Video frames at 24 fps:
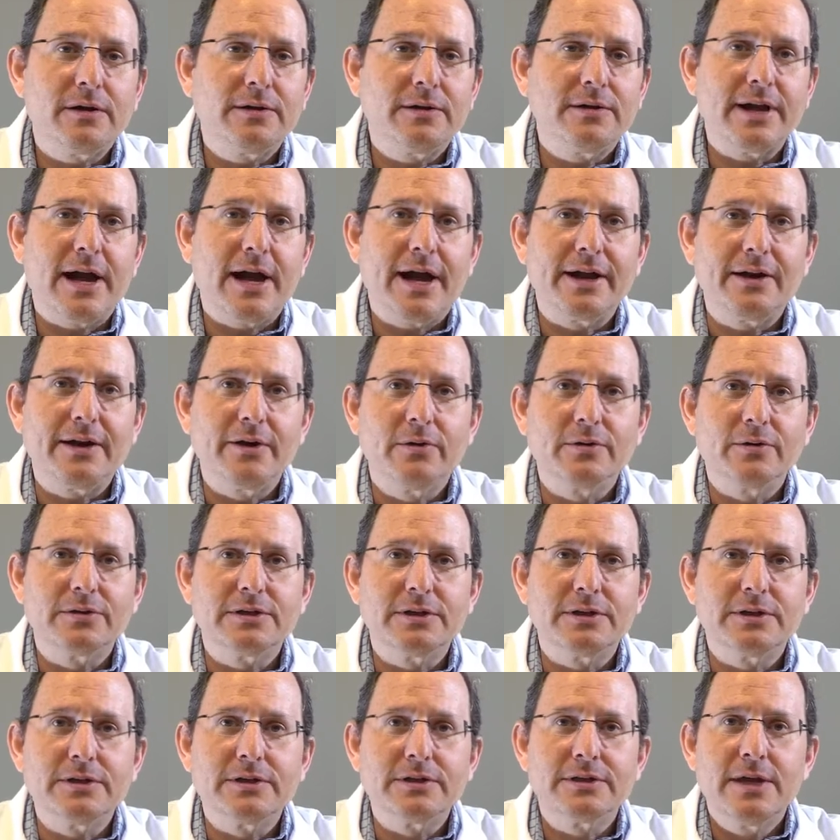
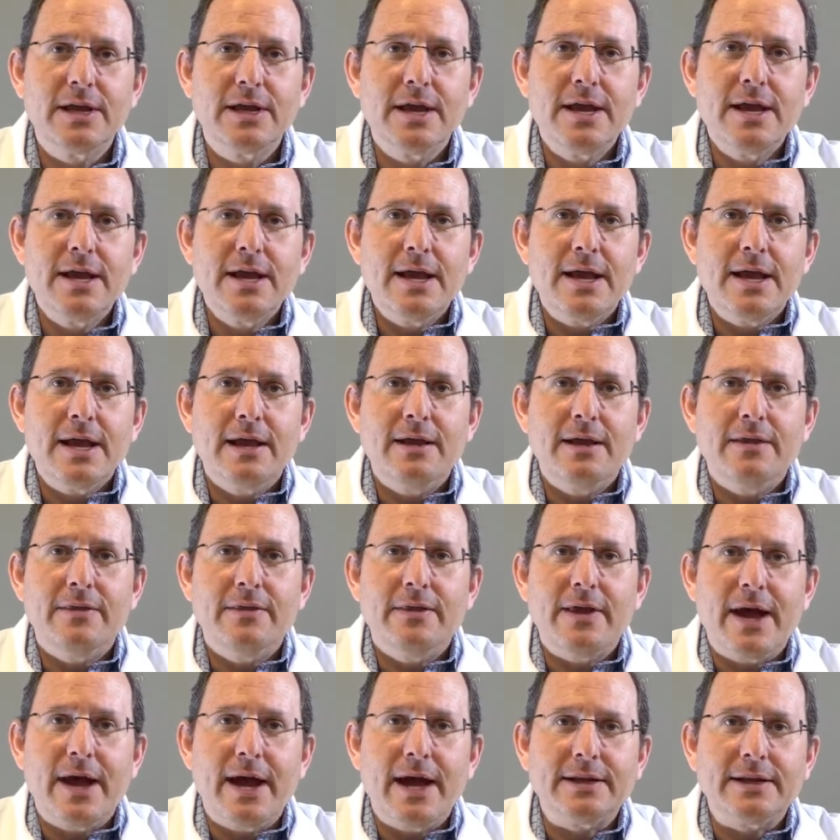diagnosis in
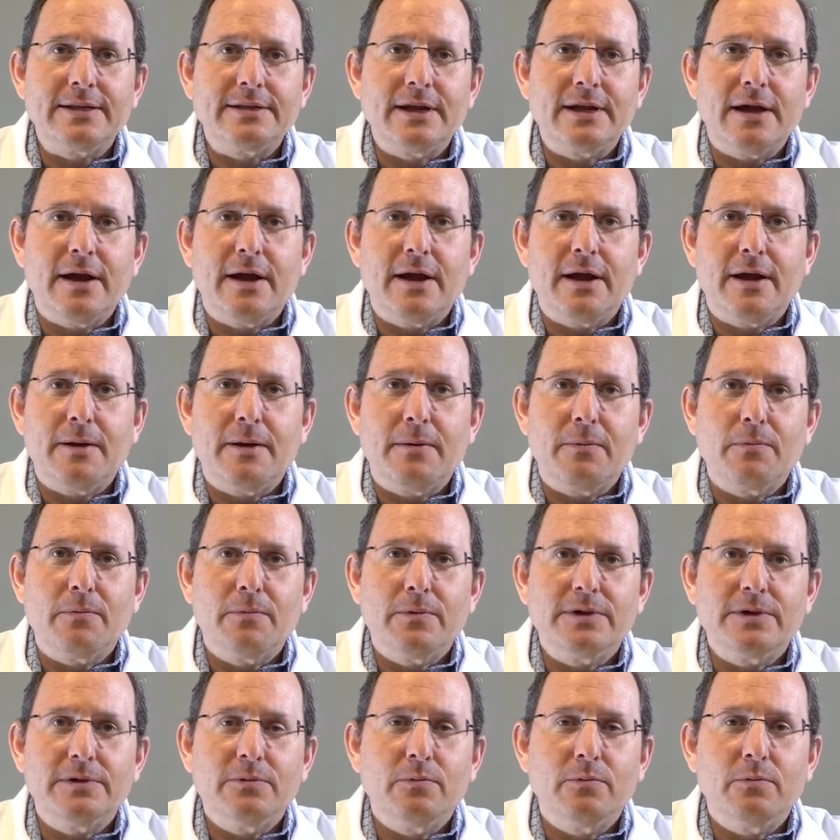that
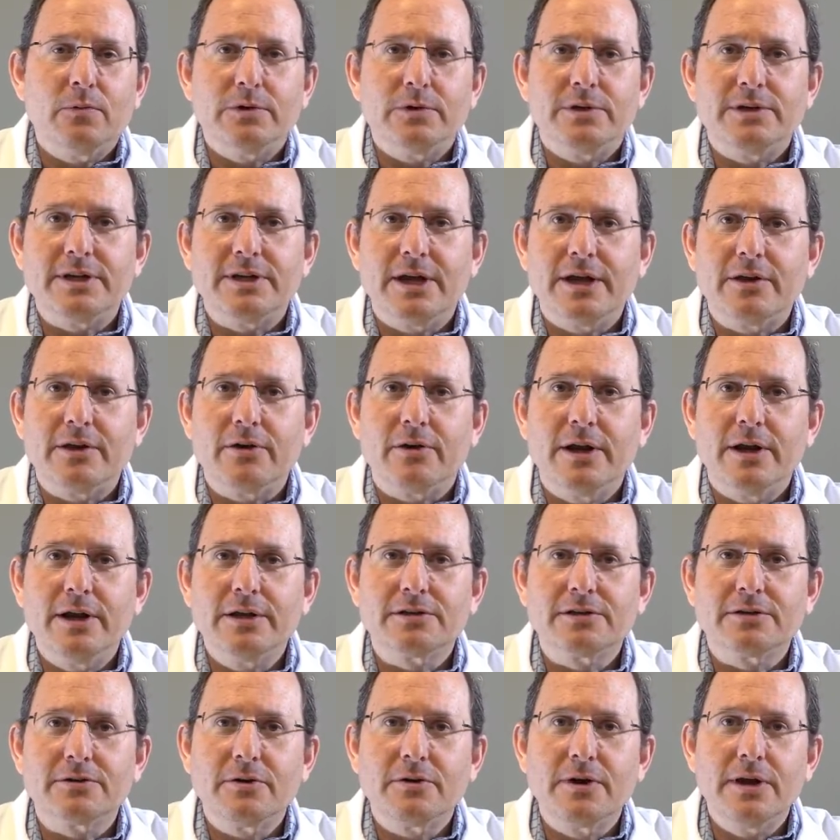we would take your
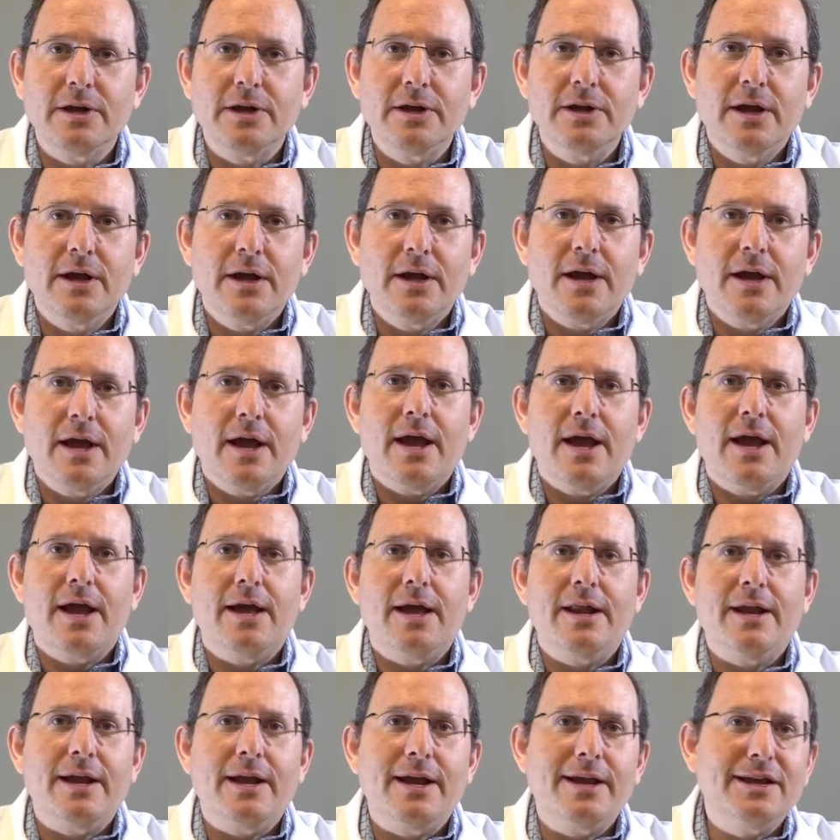history
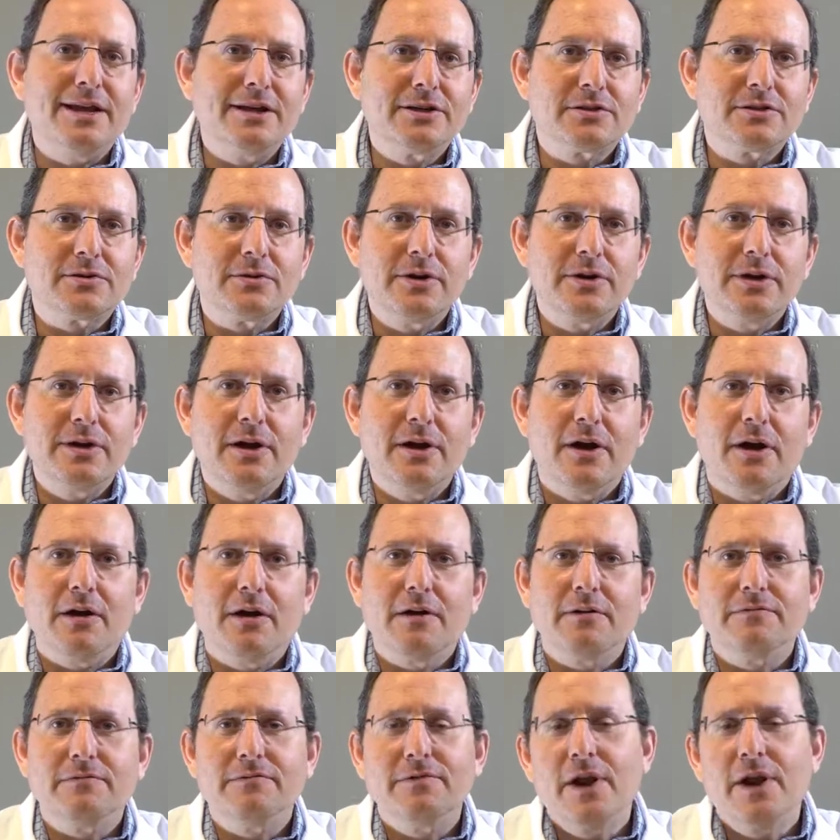and a history
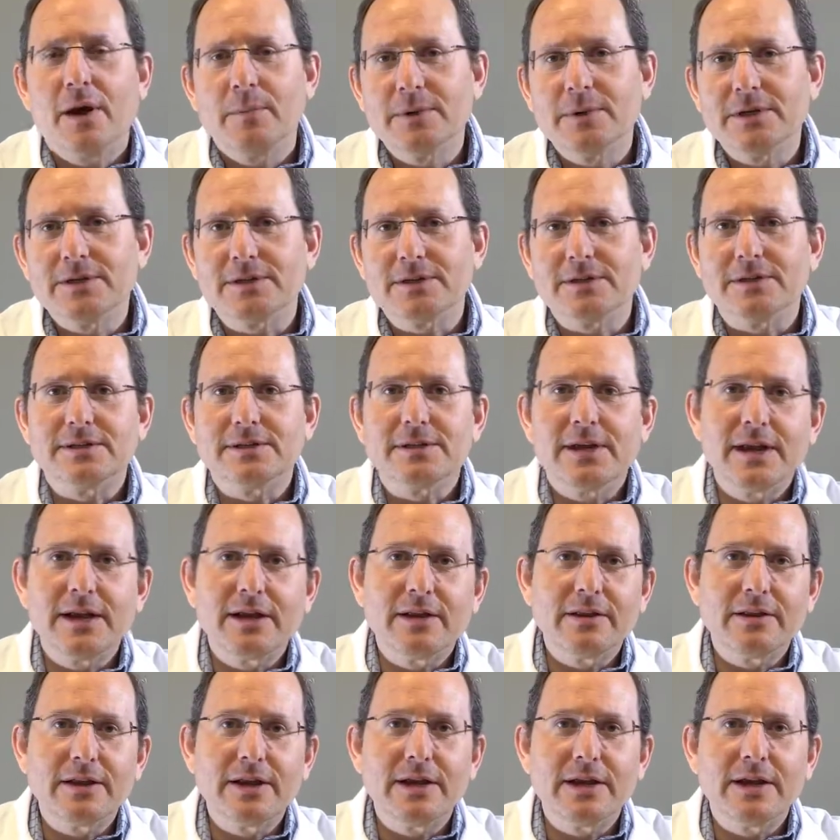of numbness and
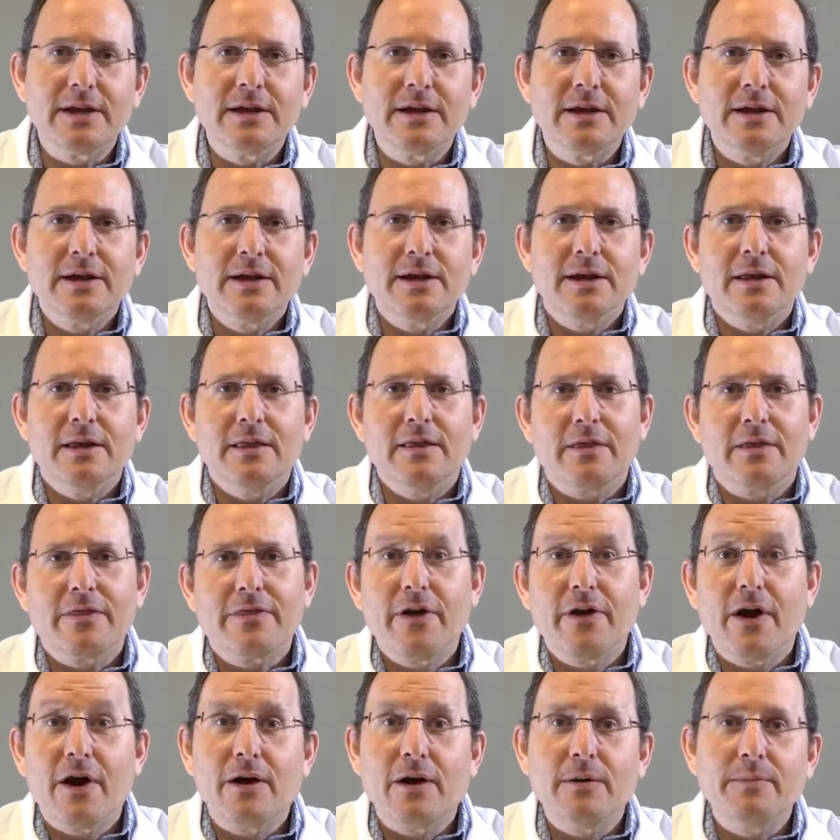tingling in the
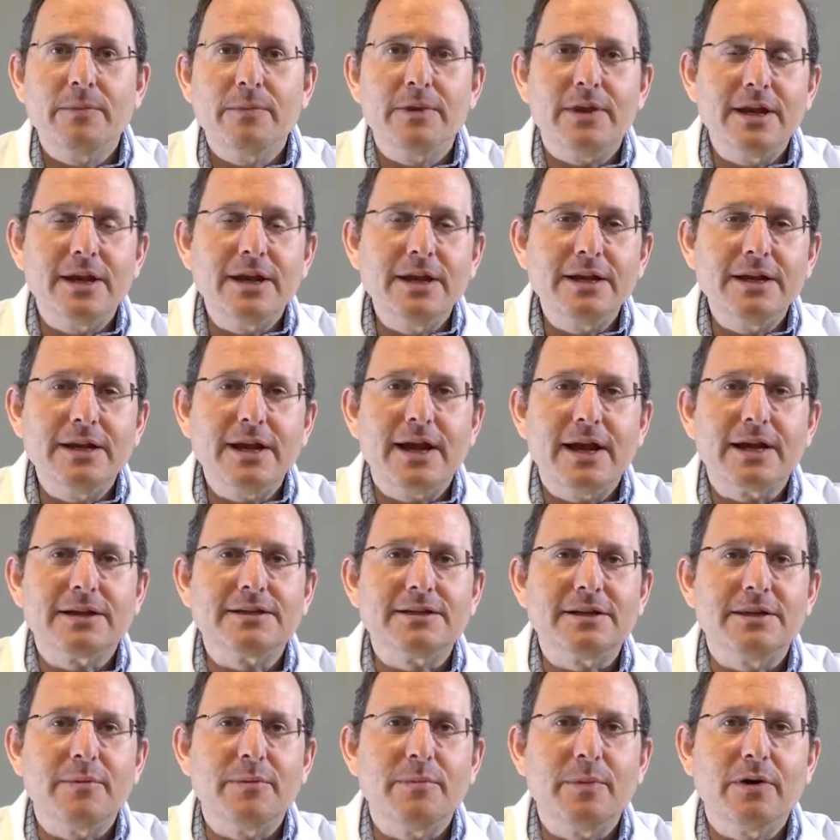thumb, the
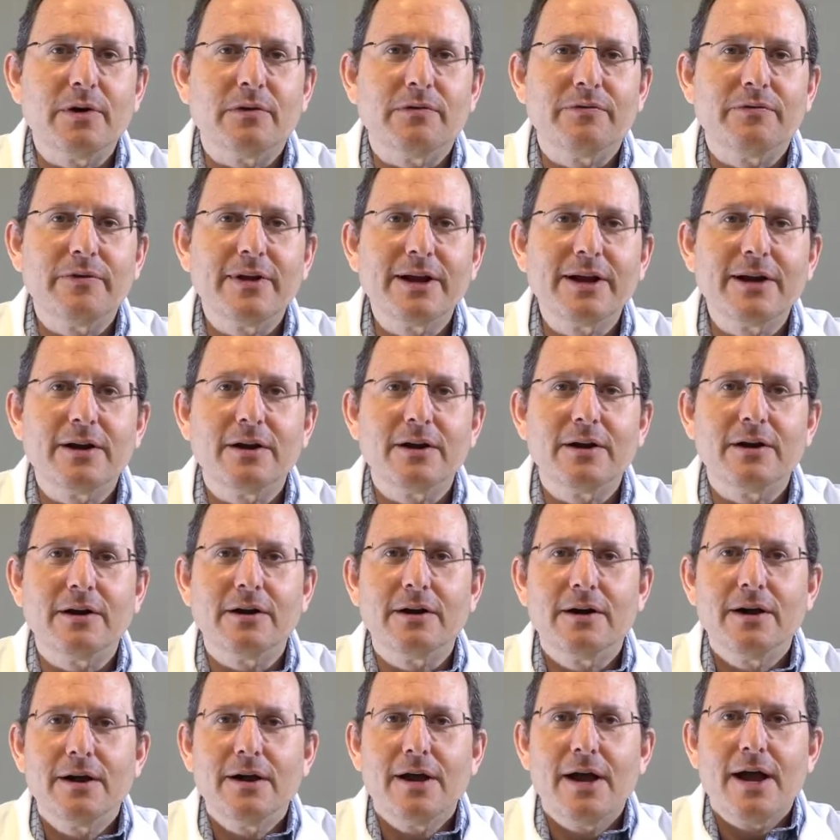index, and the middle finger,